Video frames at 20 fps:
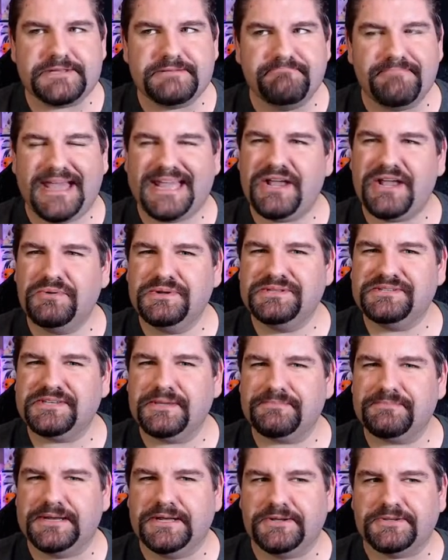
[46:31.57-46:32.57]
Mango and
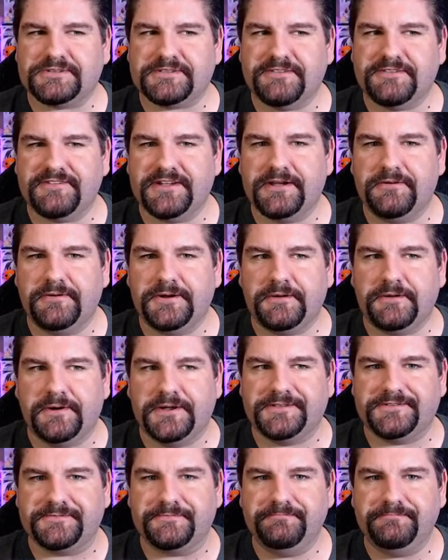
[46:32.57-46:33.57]
something else. I forget what it
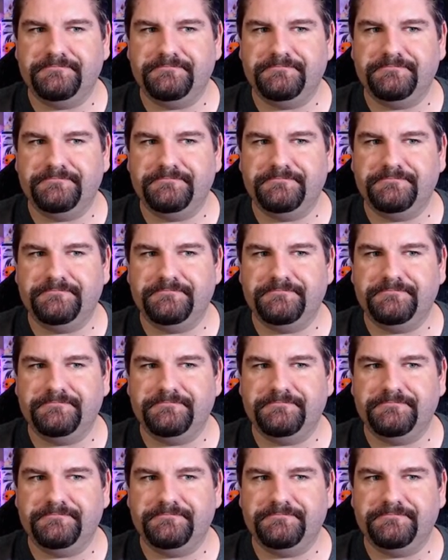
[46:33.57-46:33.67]
was.